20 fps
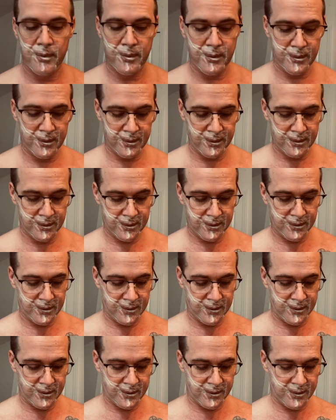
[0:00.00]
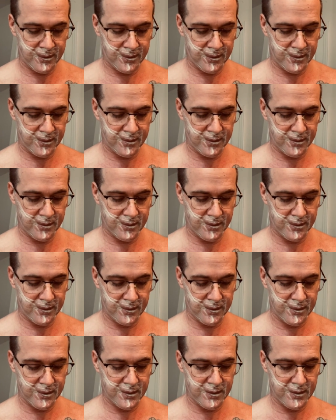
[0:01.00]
No one is speaking in this clip.